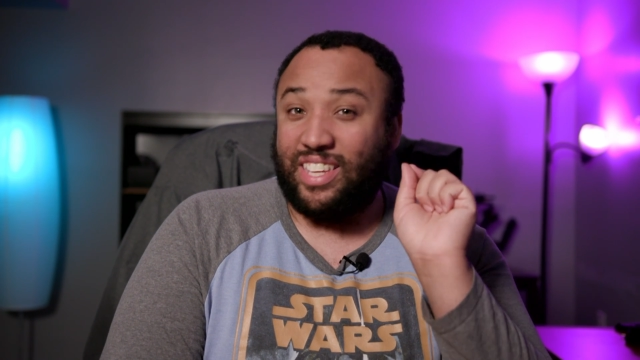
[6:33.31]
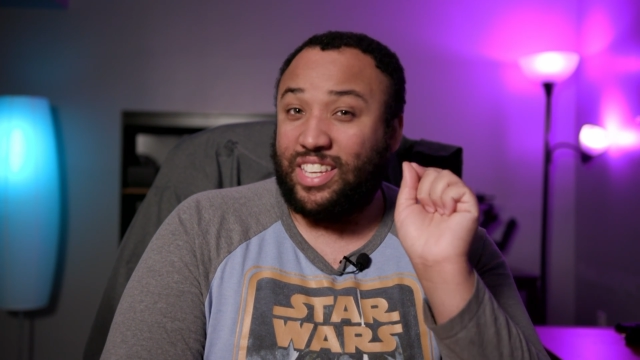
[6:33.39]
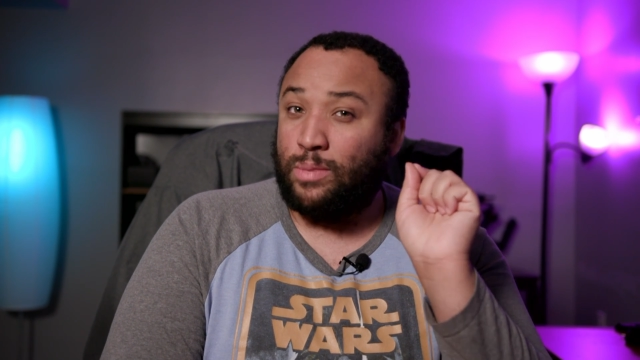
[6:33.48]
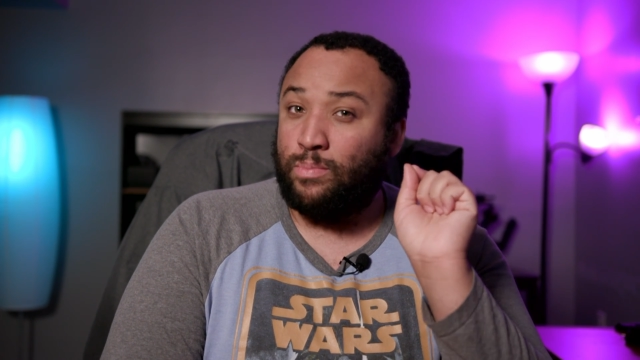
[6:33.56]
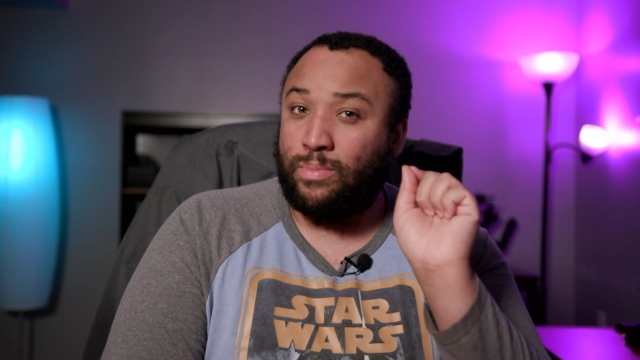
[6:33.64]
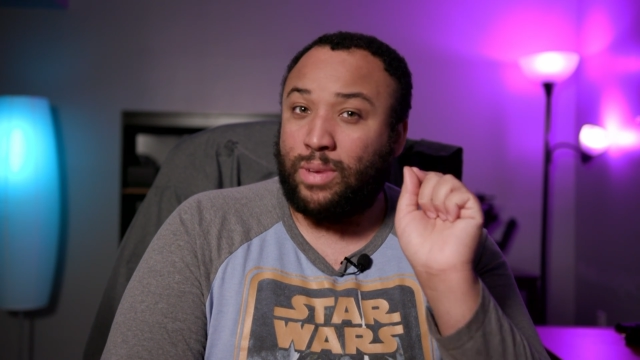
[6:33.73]

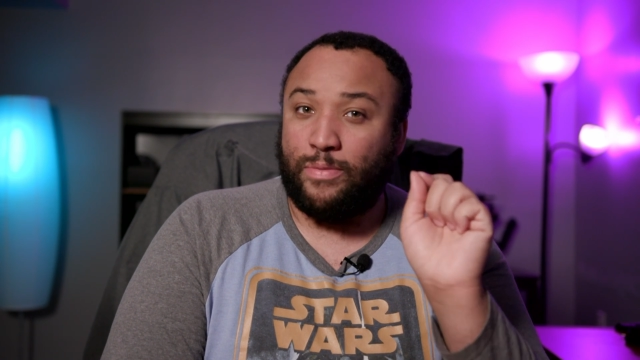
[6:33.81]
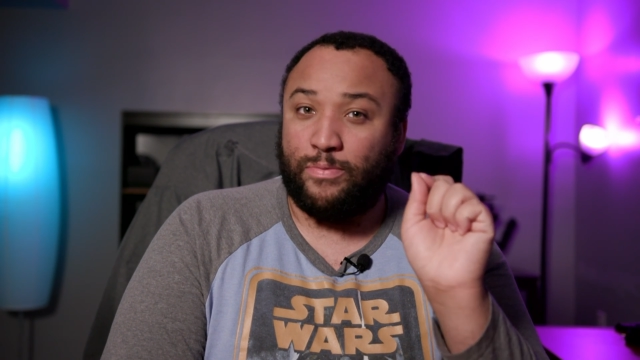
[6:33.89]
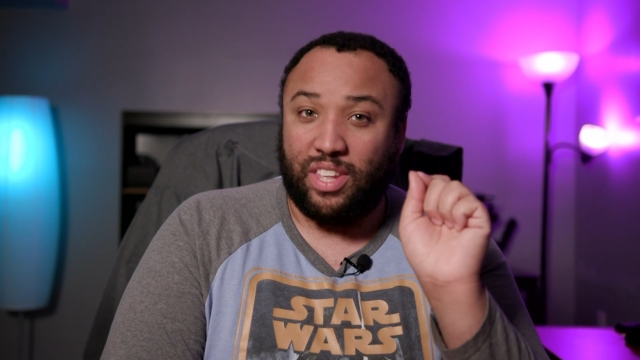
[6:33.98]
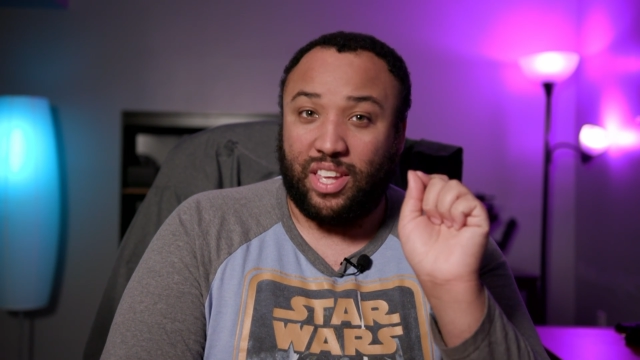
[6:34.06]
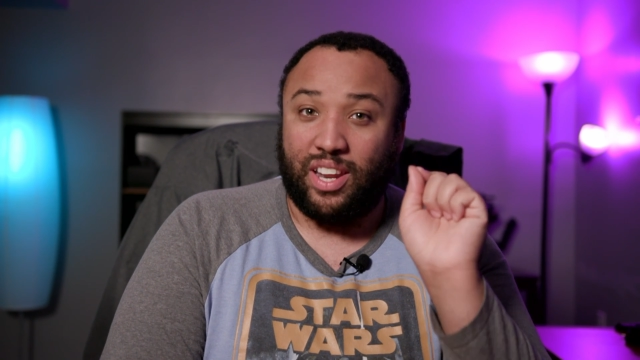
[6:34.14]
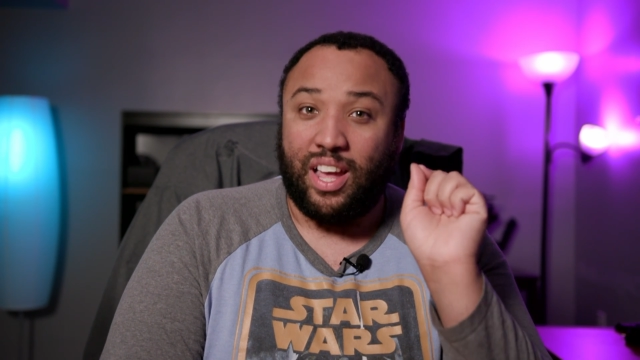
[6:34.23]
this
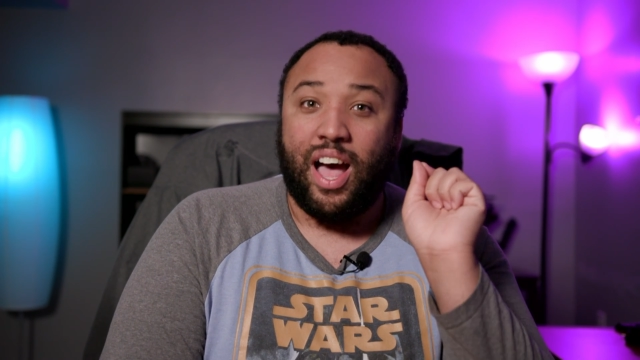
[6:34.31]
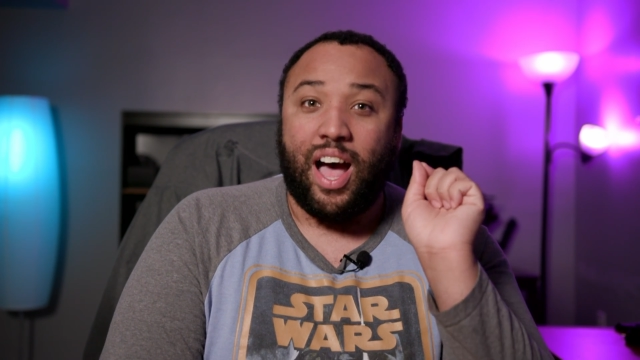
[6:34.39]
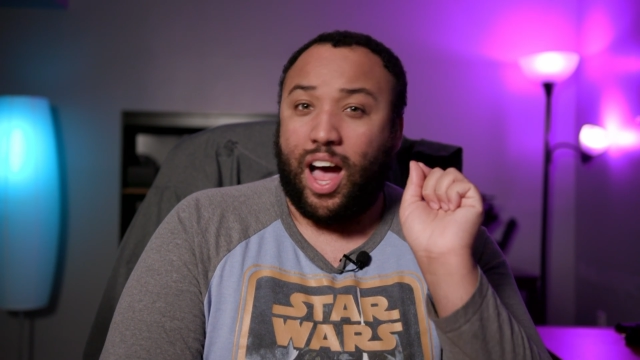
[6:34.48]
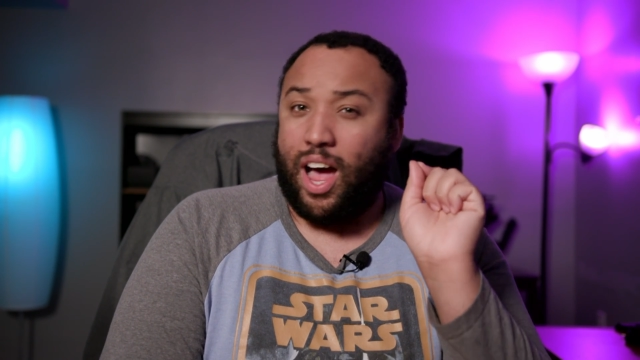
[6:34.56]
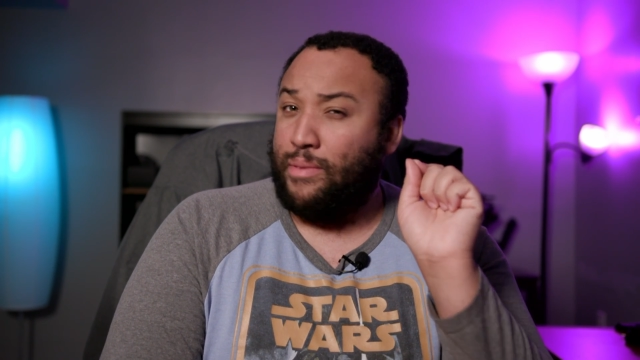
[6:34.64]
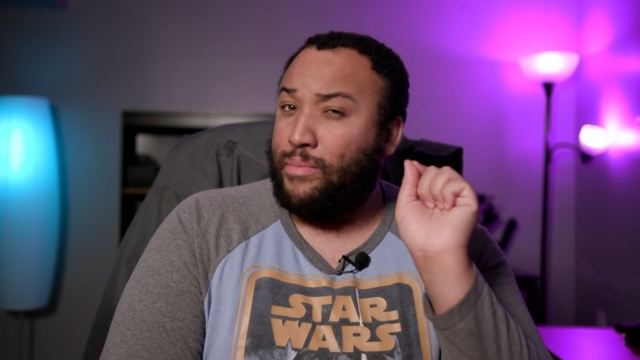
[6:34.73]
method
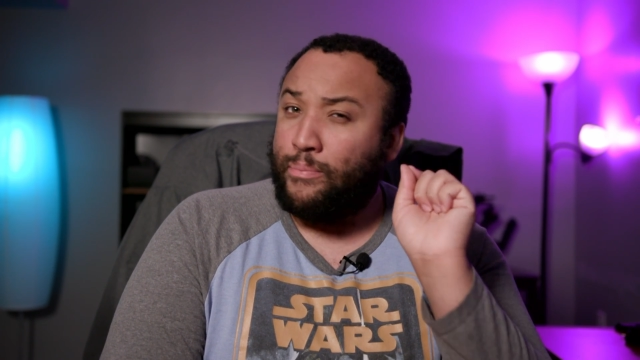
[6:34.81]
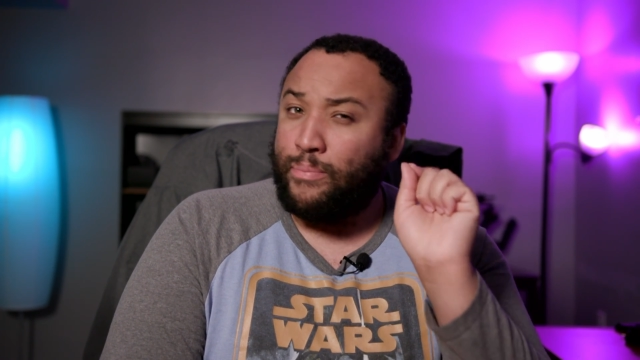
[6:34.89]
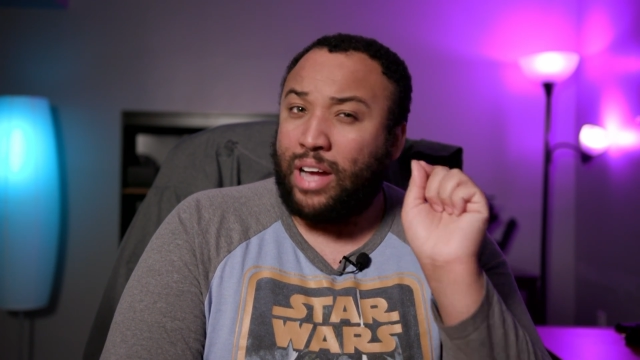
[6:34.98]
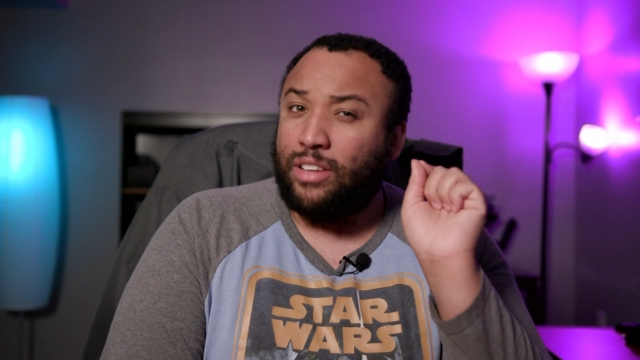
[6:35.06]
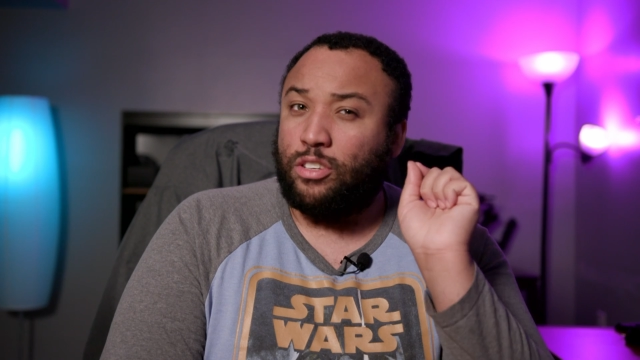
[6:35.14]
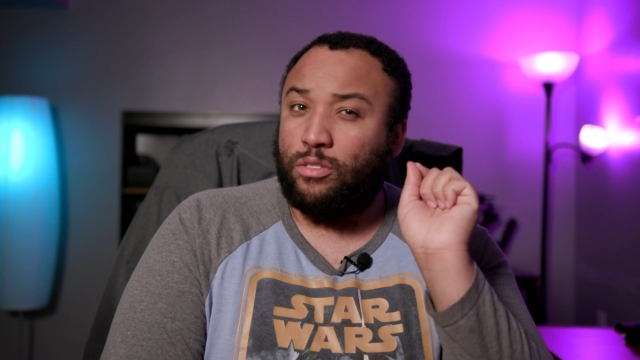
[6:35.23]
I'm
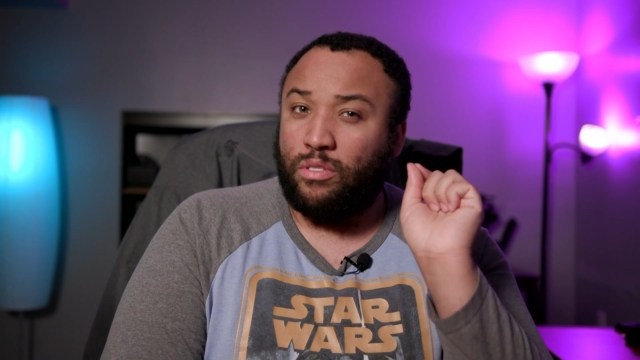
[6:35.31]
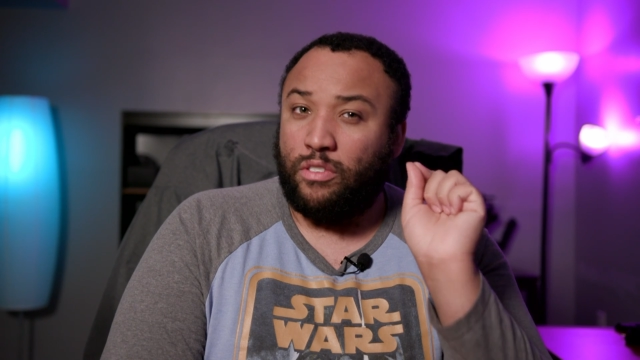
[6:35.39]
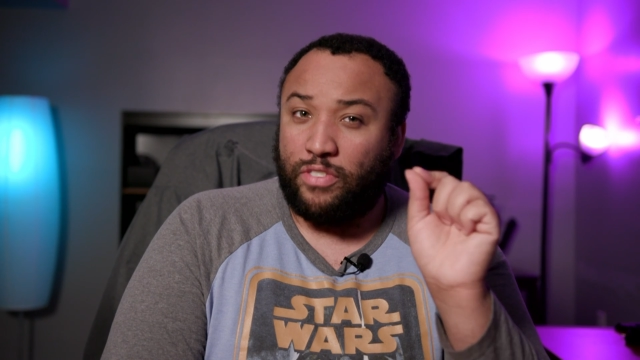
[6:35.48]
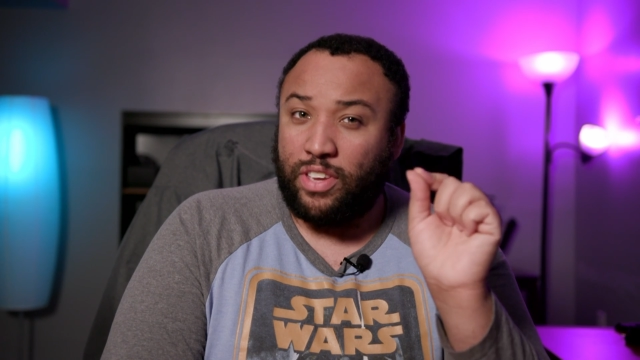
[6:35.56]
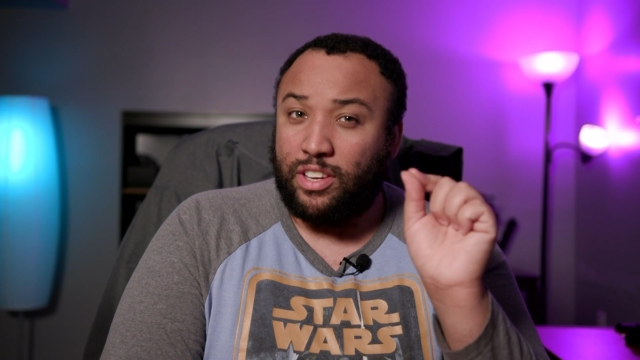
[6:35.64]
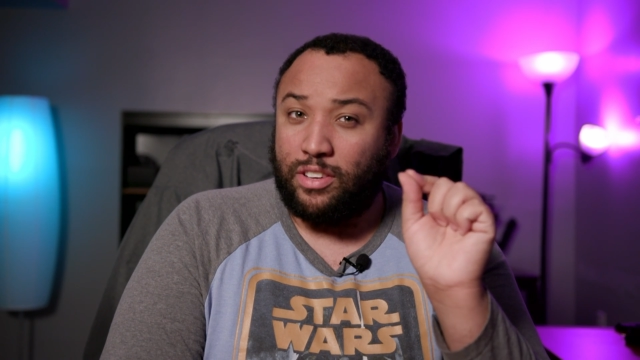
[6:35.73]
about to
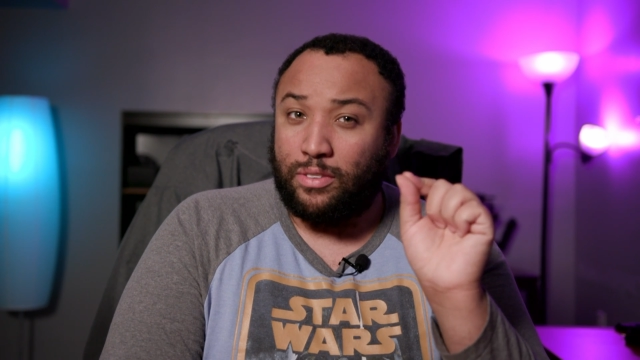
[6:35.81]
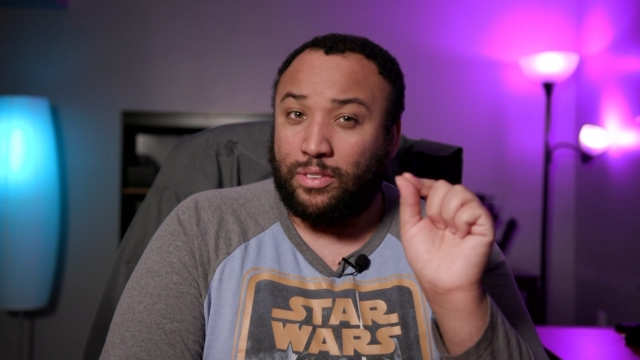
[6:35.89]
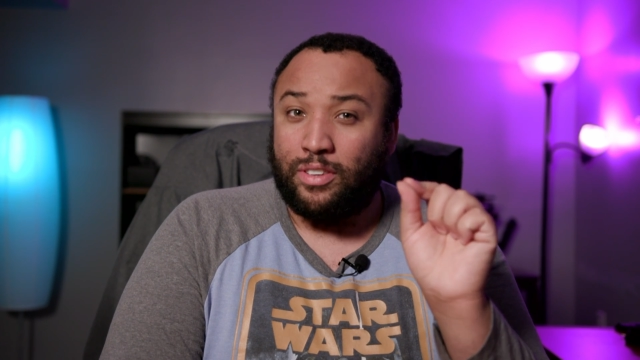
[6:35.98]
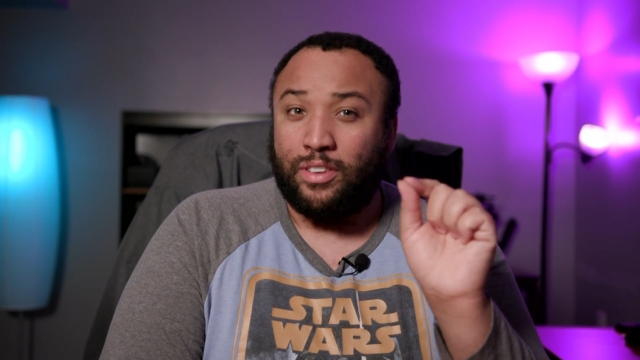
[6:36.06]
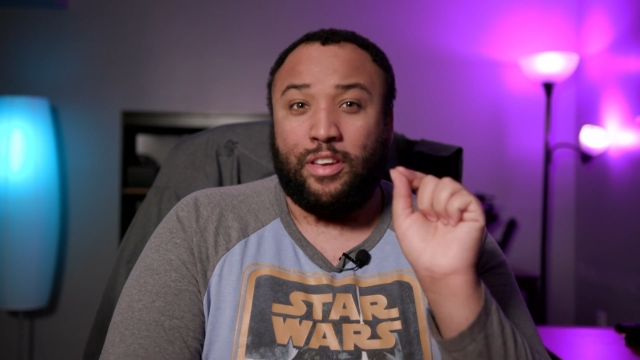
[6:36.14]
reveal